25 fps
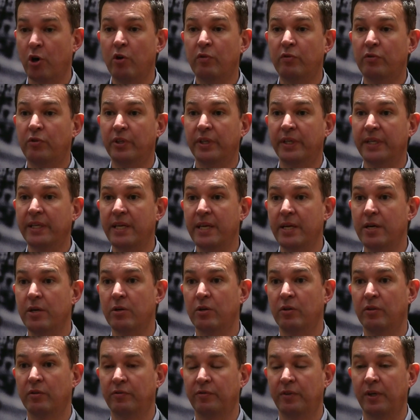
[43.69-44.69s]
over a
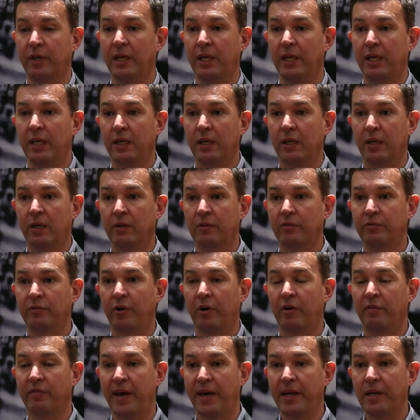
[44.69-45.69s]
year of
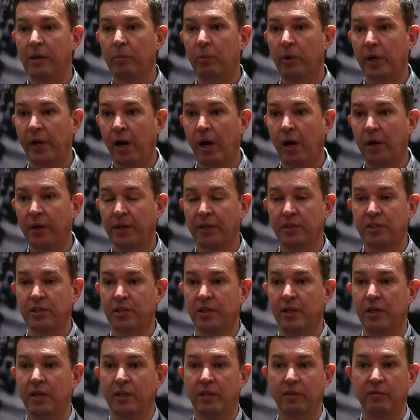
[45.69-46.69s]

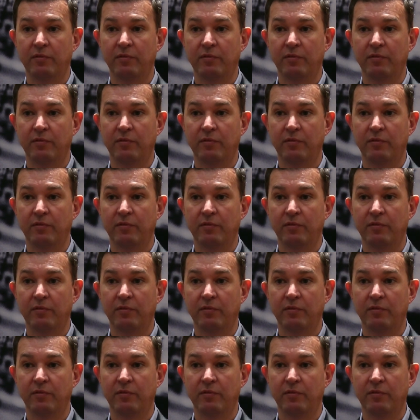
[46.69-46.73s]
antibiotics,